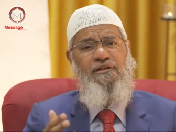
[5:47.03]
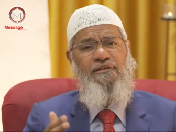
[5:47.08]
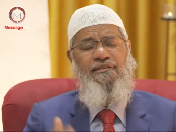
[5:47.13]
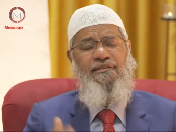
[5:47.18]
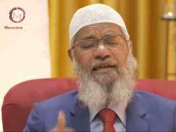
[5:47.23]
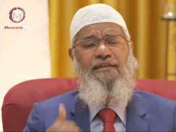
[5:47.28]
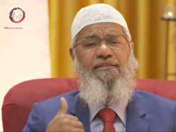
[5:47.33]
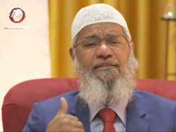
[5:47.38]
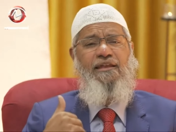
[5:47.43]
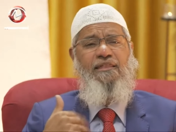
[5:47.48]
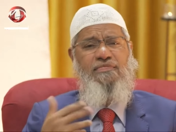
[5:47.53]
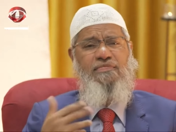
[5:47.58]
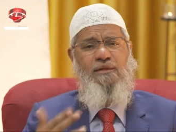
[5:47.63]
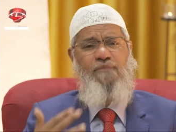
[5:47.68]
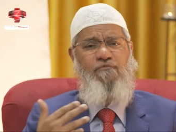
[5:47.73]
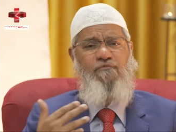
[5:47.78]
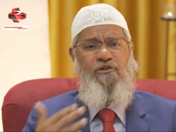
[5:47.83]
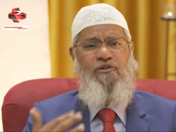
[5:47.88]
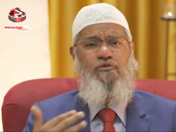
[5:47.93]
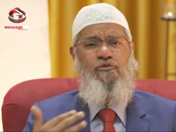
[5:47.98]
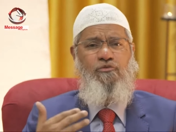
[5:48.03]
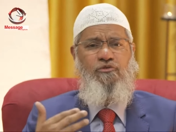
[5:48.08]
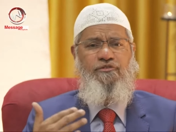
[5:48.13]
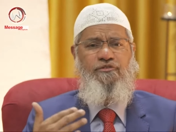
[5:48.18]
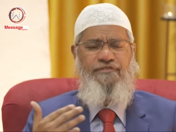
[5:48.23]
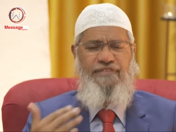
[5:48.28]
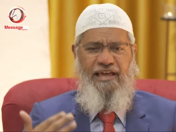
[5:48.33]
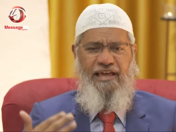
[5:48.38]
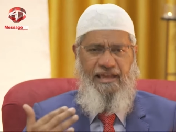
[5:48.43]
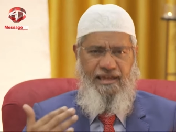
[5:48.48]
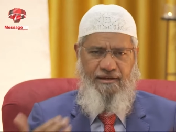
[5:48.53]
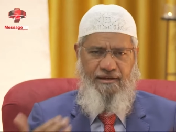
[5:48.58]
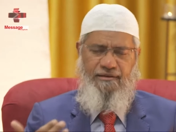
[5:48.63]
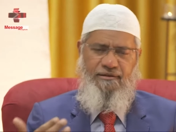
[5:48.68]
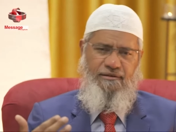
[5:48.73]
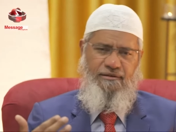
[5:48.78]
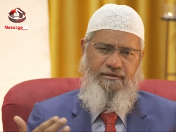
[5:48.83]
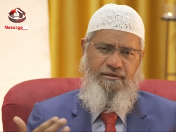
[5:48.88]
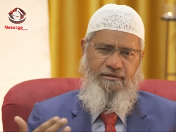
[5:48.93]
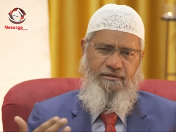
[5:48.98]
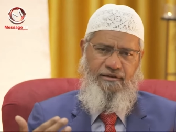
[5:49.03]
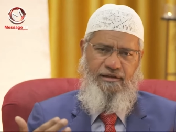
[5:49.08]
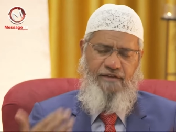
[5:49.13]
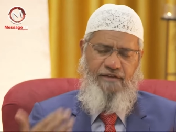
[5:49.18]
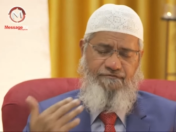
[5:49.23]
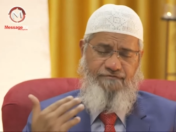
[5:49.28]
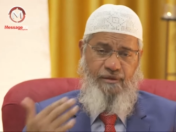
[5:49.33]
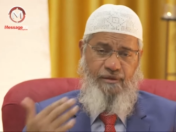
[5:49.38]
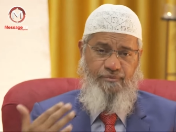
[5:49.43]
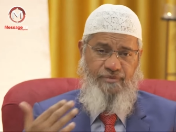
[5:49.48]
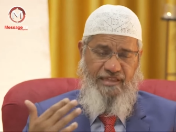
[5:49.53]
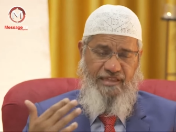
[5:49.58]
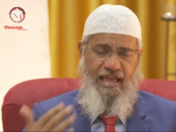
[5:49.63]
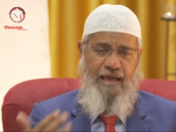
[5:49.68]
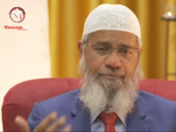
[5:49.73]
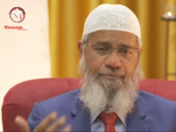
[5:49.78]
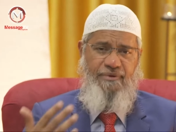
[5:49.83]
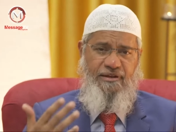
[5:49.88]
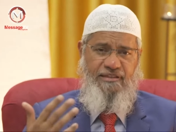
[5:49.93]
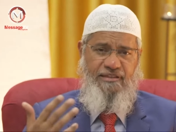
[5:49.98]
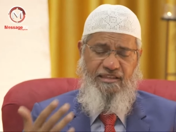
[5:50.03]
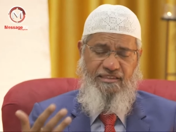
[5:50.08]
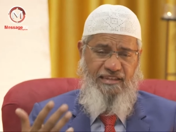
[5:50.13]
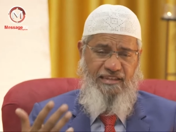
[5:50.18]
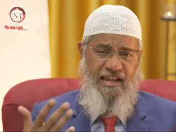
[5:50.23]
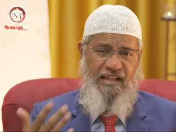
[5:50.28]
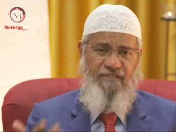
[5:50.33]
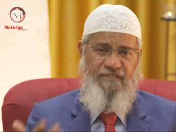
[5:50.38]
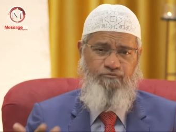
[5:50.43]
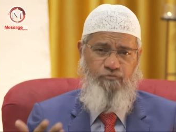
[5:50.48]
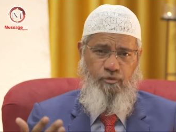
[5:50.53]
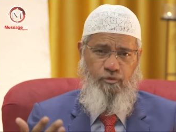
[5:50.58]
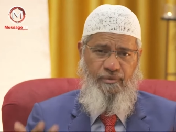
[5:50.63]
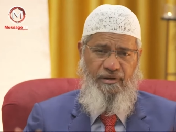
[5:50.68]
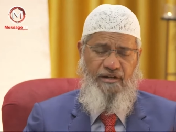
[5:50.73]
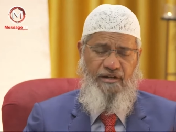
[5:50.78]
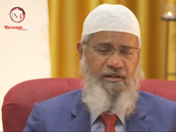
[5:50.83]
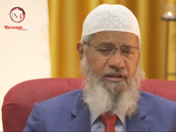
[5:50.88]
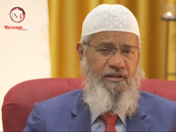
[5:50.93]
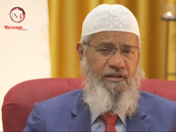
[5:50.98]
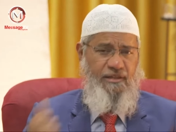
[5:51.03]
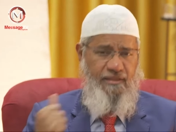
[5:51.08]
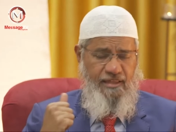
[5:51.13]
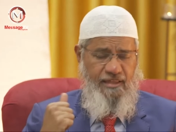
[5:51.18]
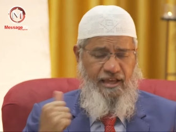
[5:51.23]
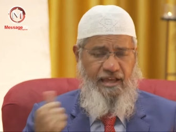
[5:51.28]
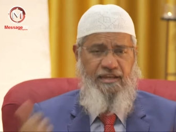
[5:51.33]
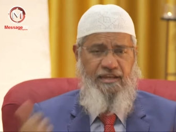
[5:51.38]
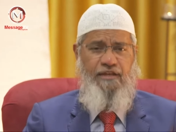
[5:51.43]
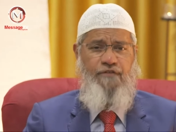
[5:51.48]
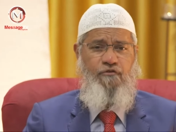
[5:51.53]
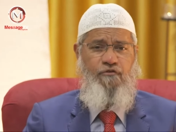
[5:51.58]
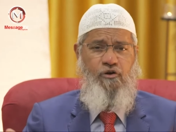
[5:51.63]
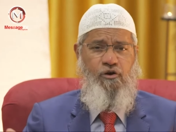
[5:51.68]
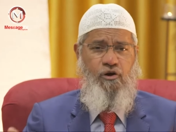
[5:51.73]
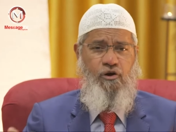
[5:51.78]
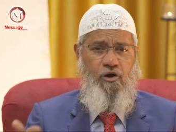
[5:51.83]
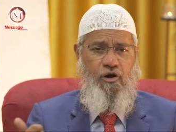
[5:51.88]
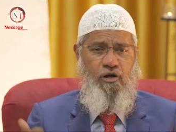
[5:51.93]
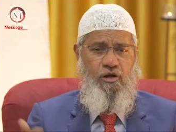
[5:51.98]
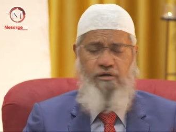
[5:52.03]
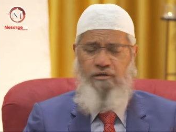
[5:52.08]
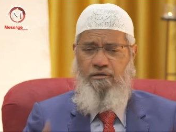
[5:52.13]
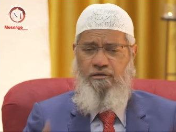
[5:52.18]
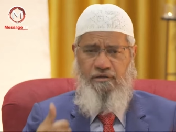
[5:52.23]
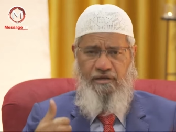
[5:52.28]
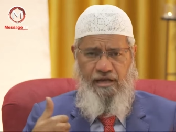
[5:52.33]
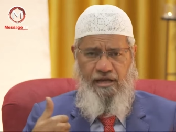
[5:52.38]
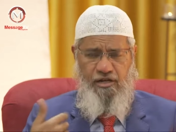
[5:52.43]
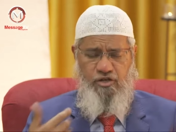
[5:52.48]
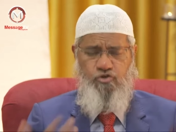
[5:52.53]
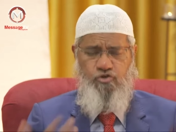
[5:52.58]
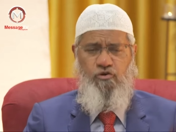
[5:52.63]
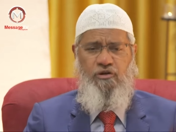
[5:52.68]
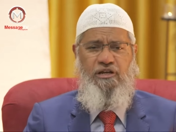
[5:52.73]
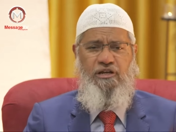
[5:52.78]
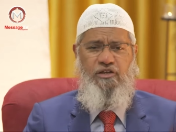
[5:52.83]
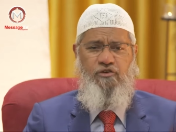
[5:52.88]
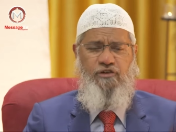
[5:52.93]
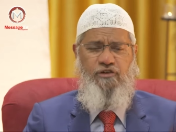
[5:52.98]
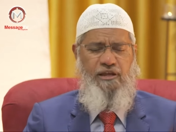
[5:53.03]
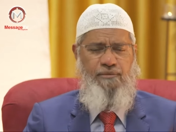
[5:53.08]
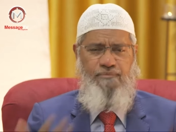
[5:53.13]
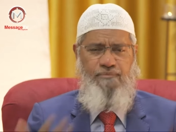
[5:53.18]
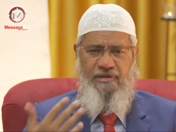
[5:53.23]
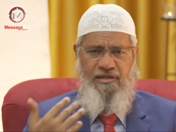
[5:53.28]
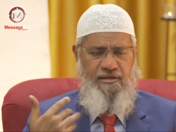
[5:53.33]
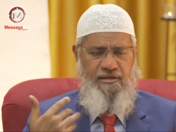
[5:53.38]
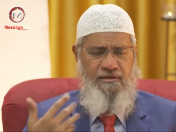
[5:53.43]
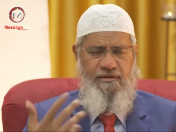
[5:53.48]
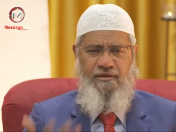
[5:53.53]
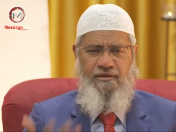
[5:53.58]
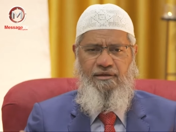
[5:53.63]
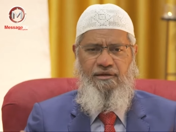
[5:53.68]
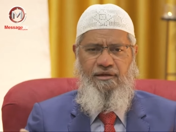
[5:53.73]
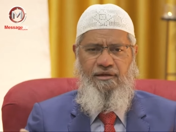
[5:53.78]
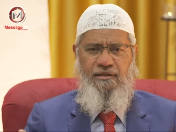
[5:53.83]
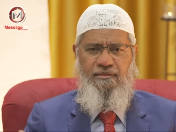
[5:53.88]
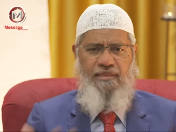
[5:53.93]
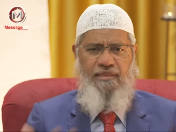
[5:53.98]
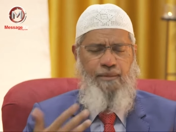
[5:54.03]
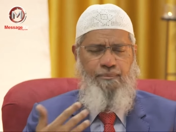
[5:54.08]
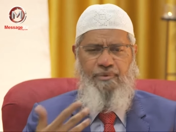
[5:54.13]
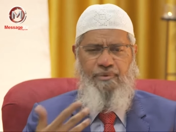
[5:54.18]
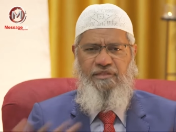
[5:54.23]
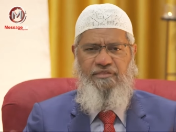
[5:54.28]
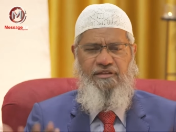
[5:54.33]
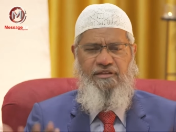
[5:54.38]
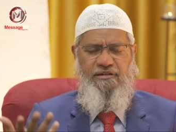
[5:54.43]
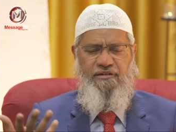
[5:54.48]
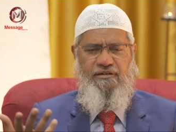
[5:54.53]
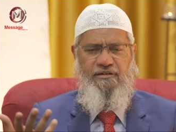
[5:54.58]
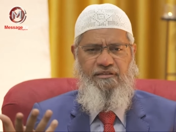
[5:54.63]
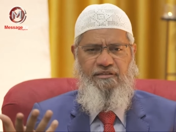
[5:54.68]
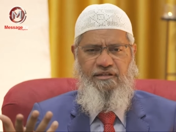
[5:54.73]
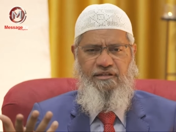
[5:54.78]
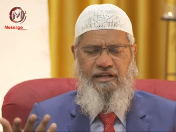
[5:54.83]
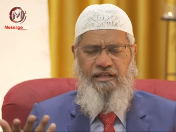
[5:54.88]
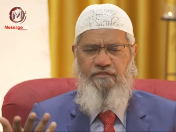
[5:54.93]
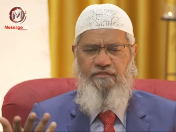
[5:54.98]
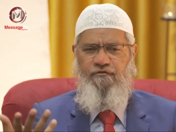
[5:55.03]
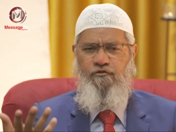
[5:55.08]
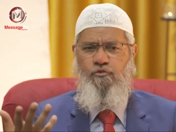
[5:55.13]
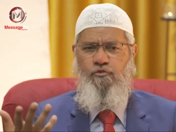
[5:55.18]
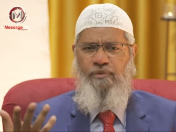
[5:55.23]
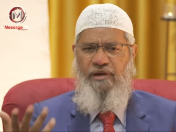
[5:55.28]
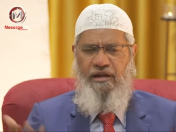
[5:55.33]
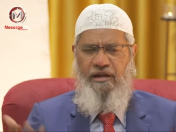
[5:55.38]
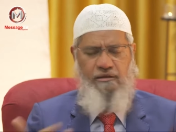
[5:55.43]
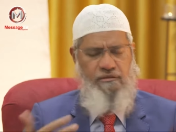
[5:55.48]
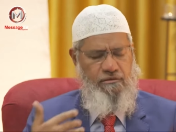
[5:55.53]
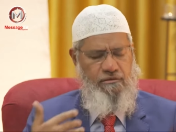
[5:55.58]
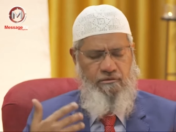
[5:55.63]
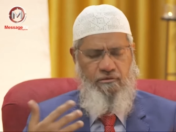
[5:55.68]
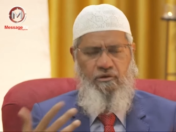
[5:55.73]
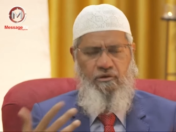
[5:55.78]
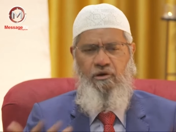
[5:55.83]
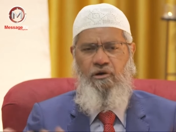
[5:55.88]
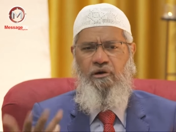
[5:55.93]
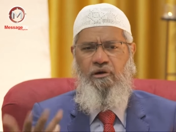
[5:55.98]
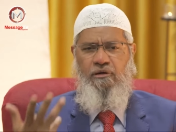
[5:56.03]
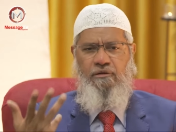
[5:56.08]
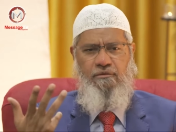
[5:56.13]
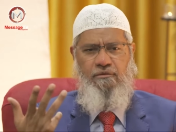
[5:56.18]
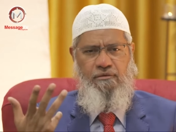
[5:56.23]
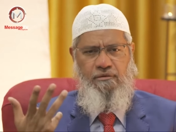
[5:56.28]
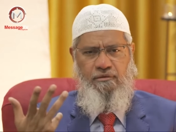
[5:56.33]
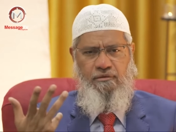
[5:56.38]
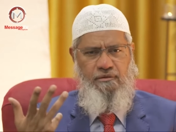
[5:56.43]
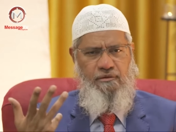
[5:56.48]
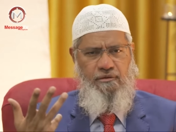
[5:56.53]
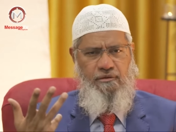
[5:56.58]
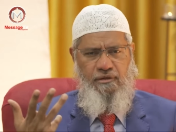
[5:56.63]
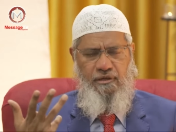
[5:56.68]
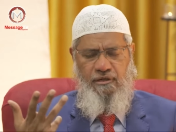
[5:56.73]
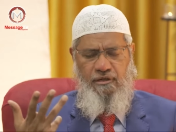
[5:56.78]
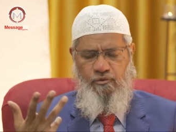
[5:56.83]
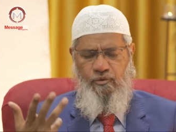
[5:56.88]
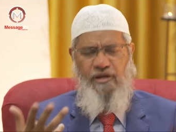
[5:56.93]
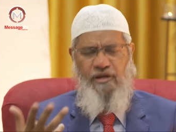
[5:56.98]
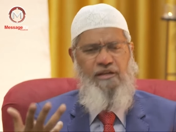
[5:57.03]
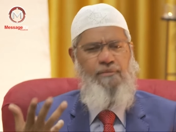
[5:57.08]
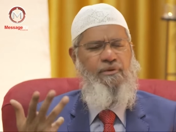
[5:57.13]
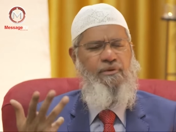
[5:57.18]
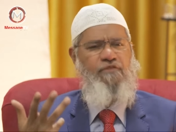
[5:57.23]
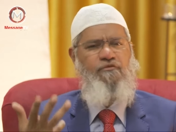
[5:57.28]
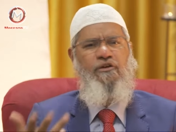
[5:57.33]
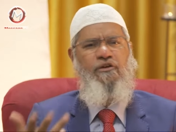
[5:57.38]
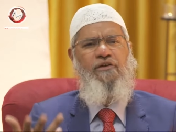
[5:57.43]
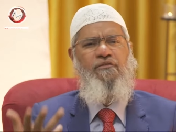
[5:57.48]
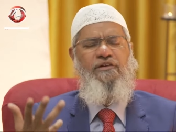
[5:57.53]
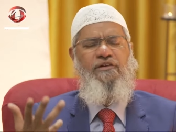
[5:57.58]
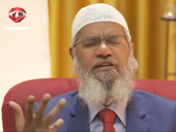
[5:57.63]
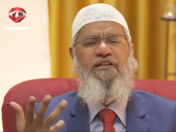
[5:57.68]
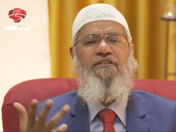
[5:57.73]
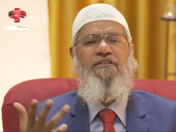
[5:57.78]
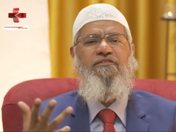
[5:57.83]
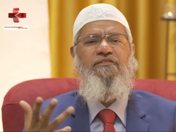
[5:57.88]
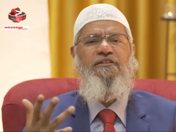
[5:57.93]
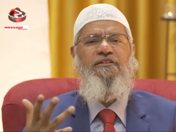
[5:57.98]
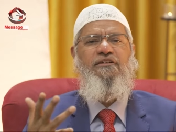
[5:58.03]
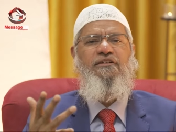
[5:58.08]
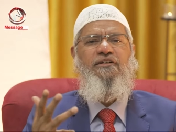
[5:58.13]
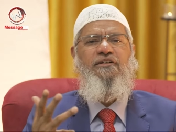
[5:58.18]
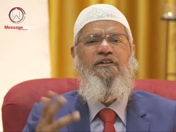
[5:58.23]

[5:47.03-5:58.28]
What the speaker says: that there is someone who is there. If something happens at the last moment, they can give you a call, and surely you can be there present in the next few minutes or in 20 minutes, whatever it is.